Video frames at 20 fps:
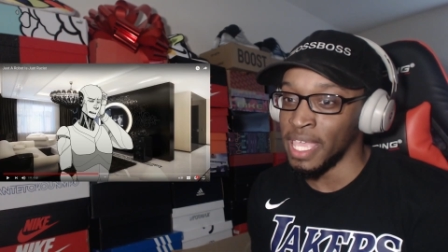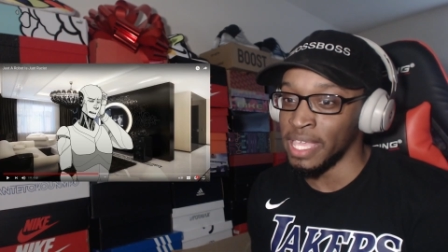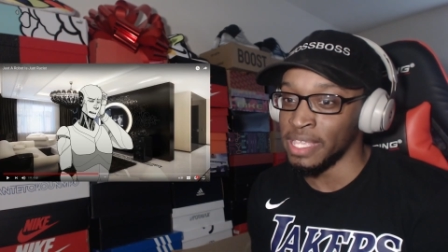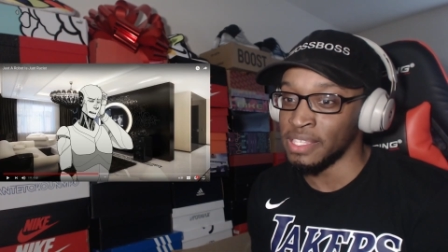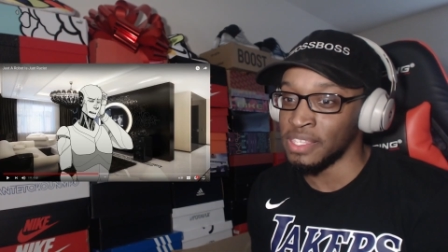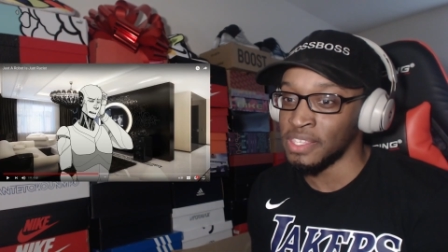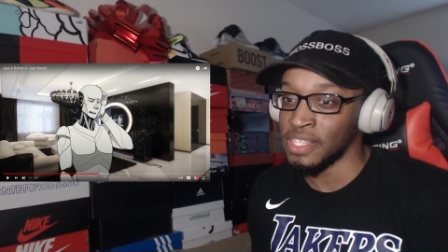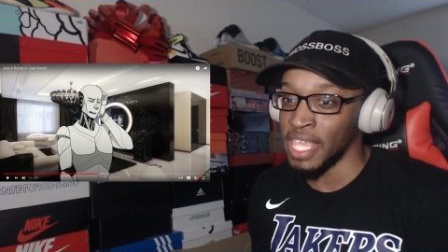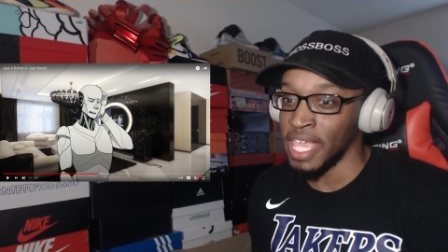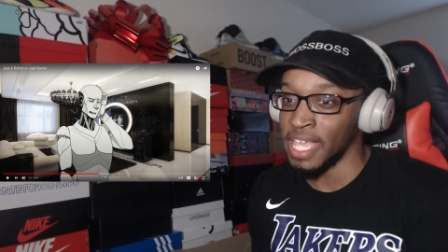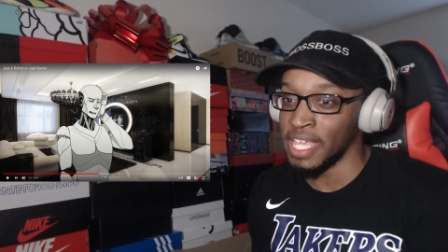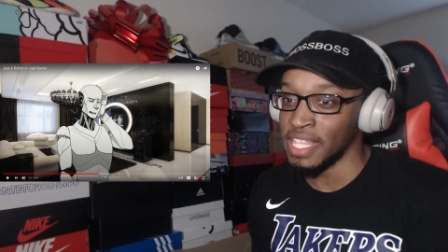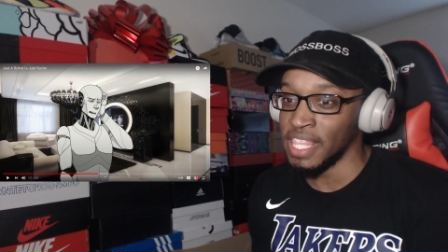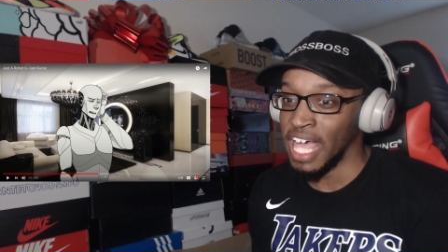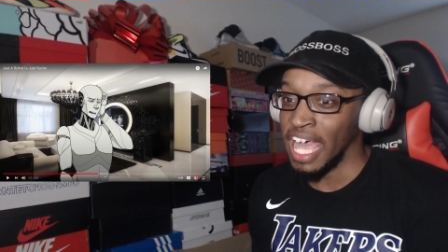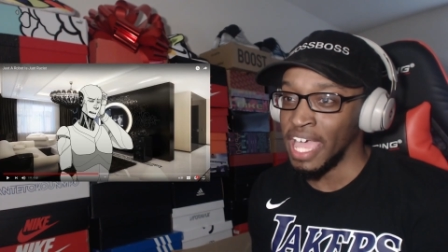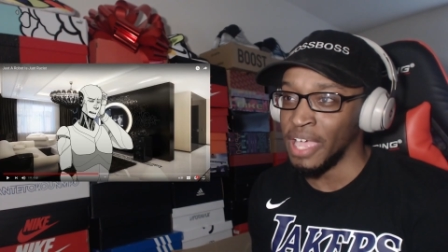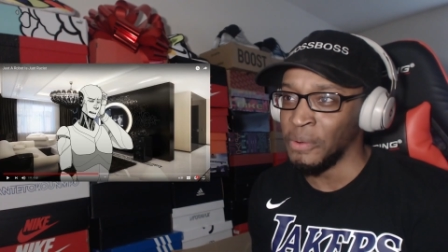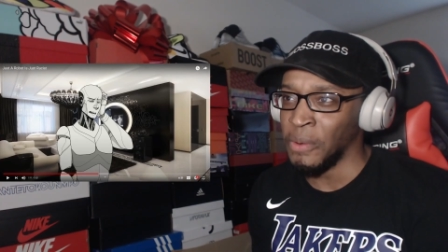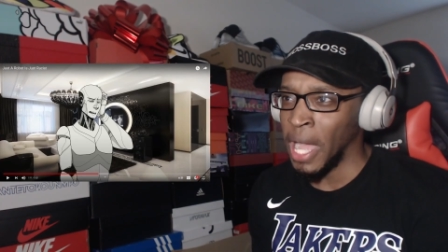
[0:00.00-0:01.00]
and say
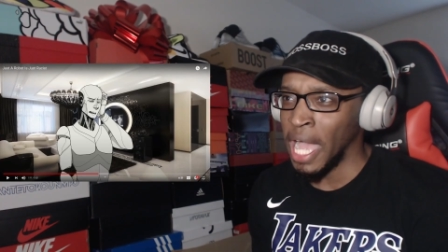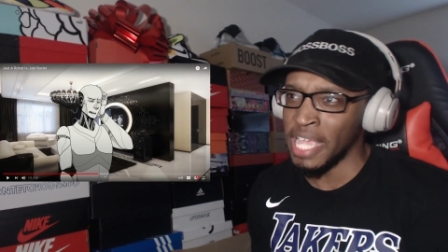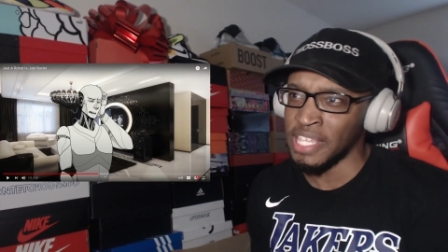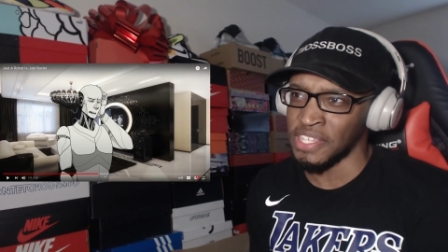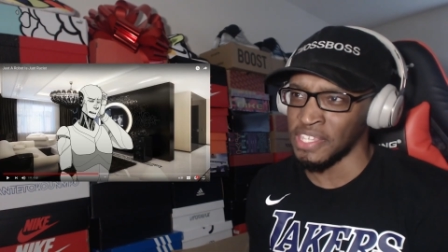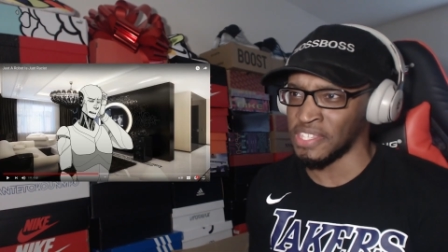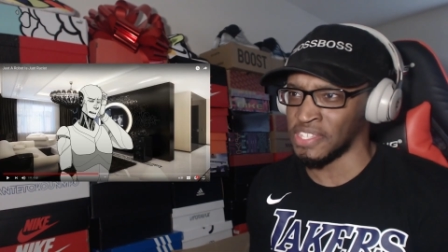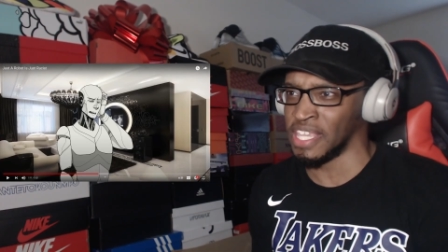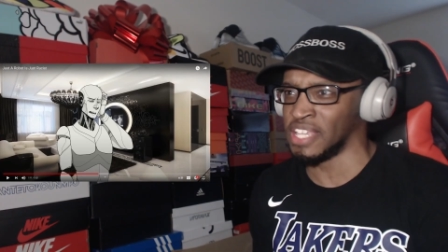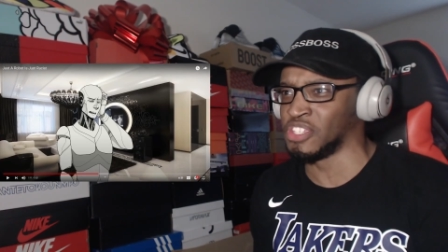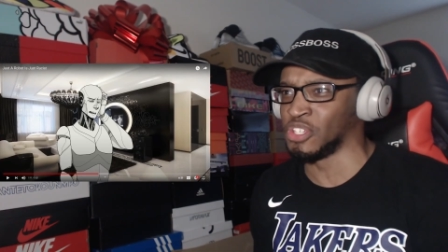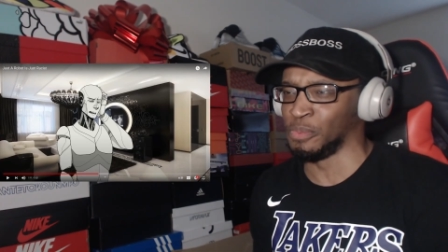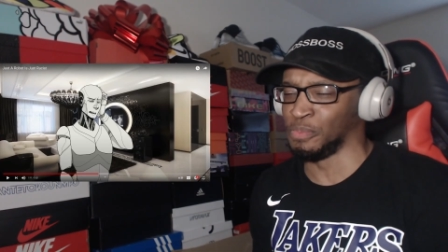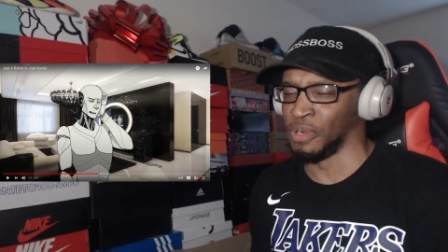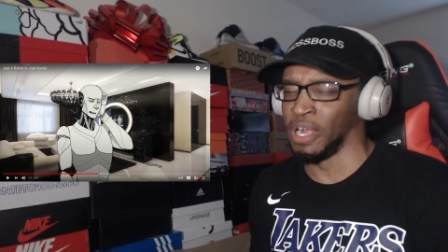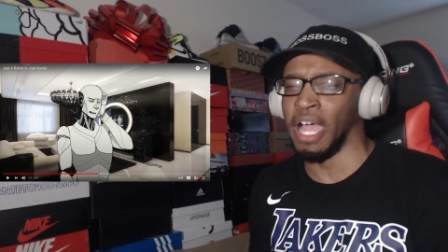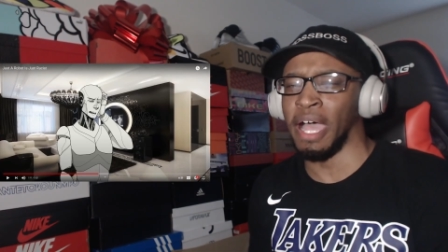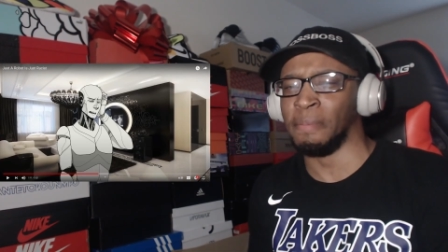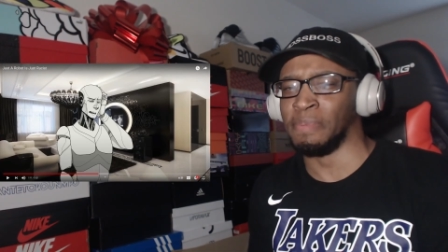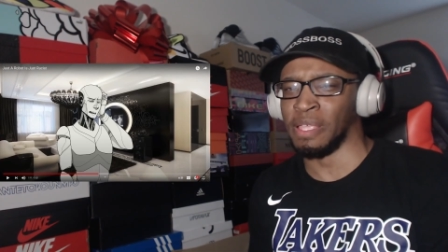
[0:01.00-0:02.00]
like why is it such a
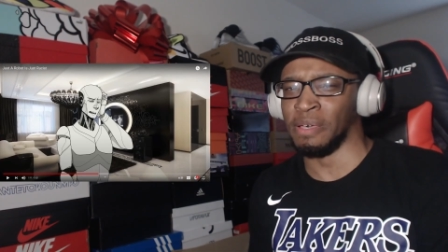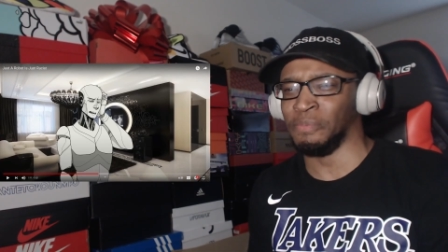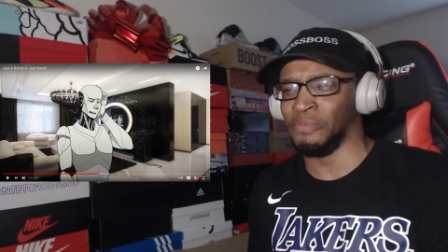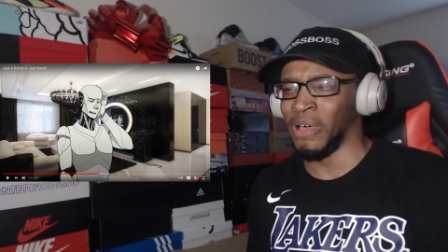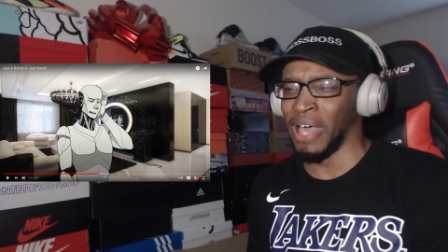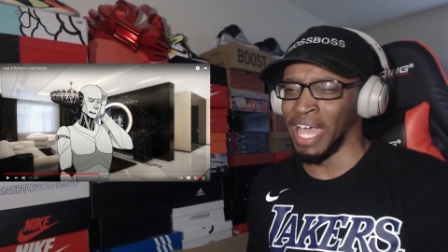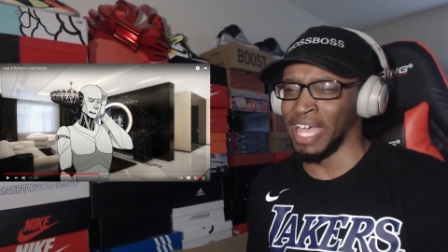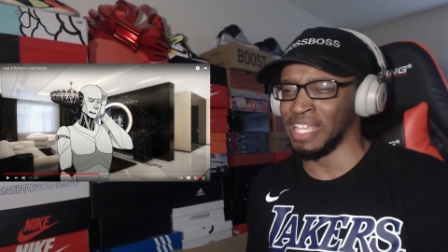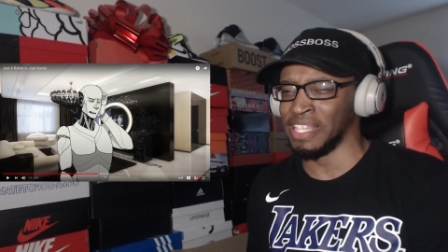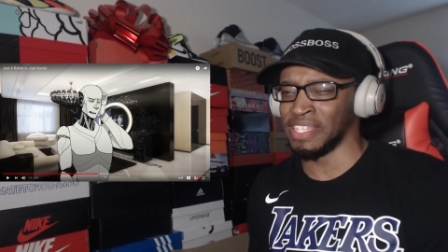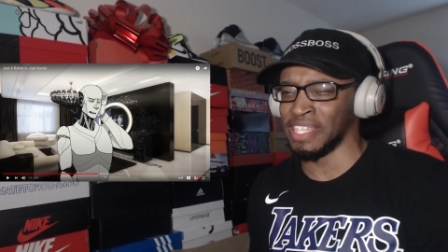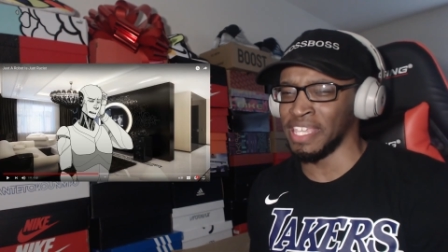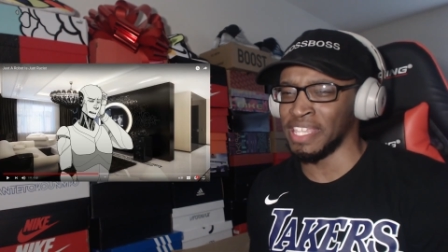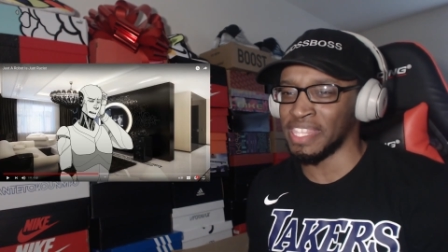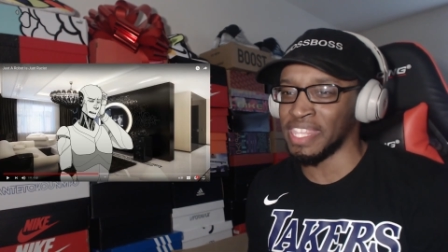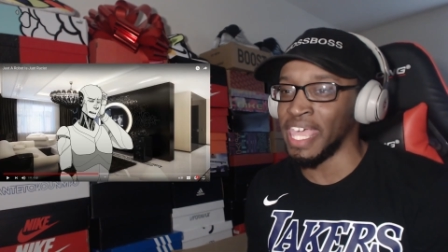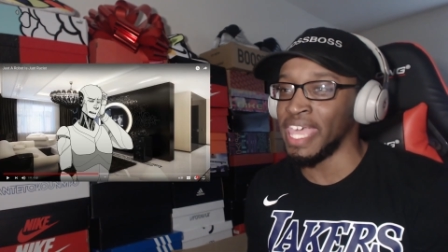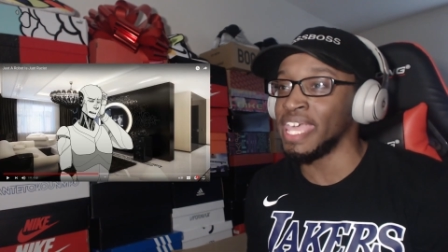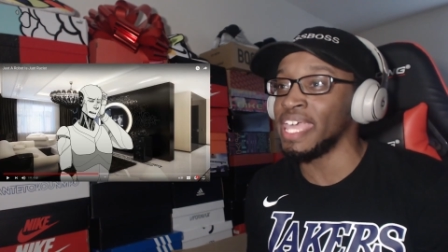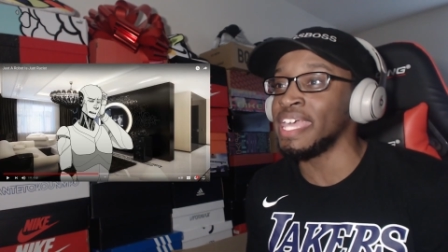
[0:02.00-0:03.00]
problem why is it
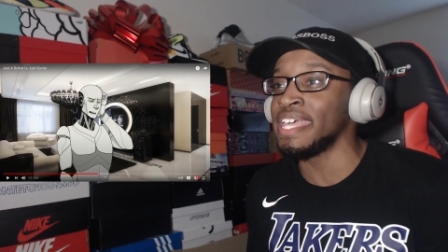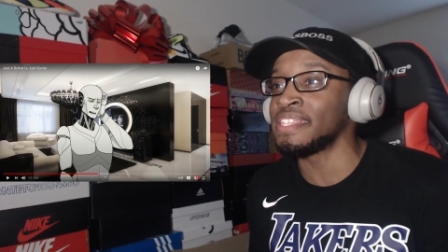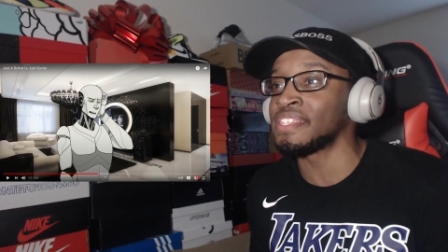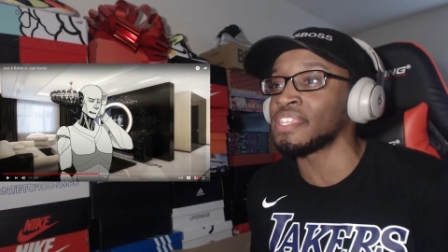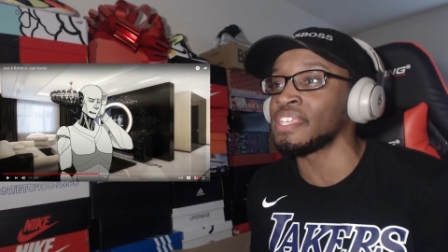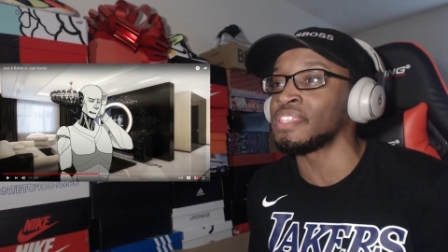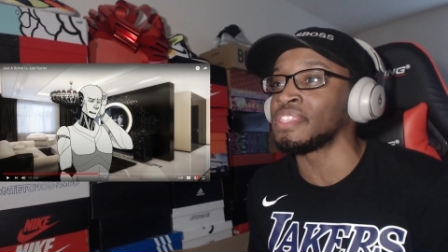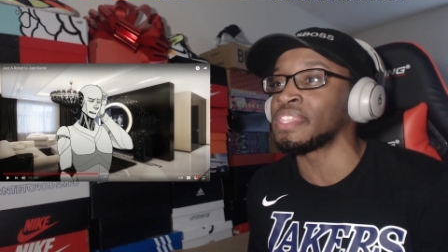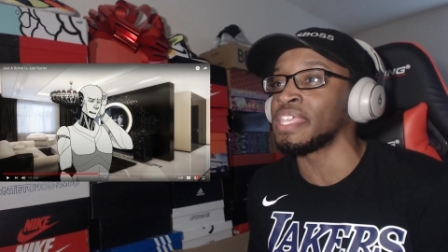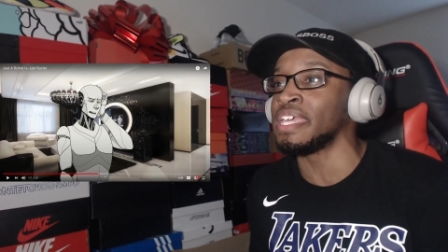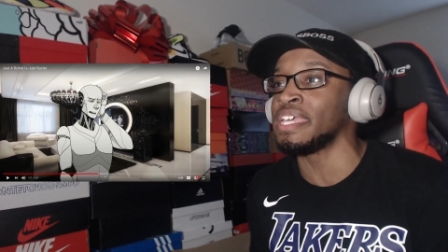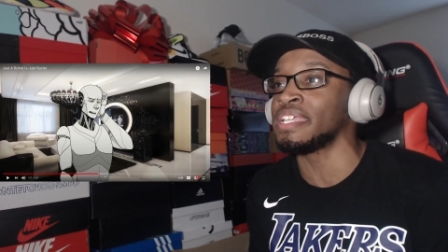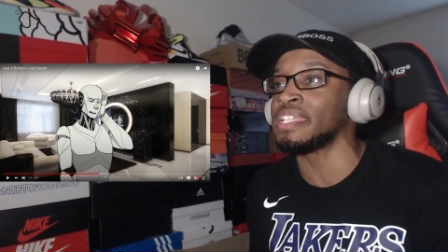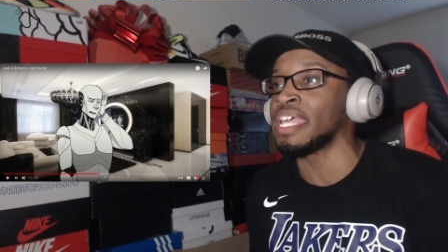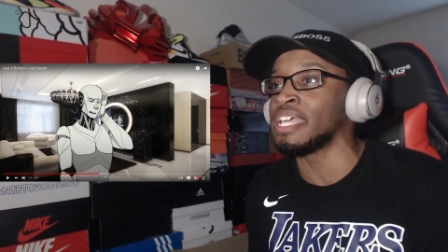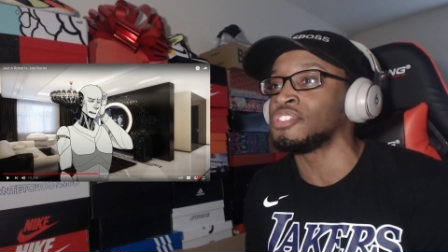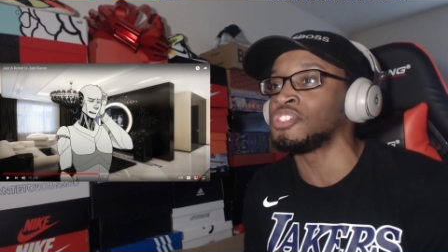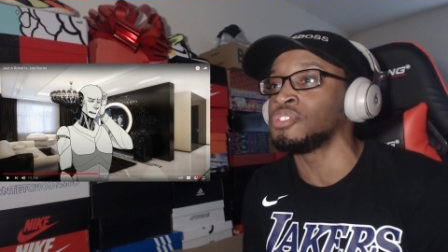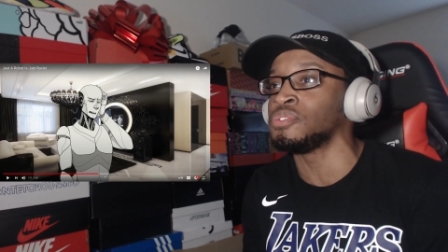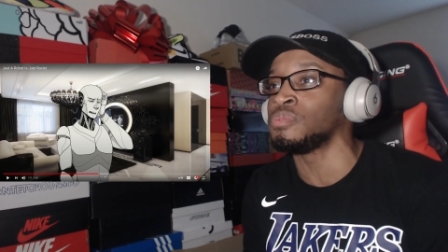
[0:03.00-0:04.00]
that it's a thing
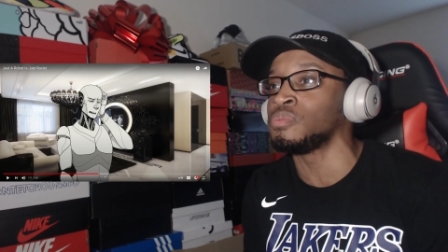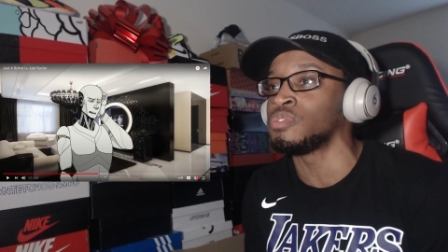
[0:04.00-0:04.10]
that you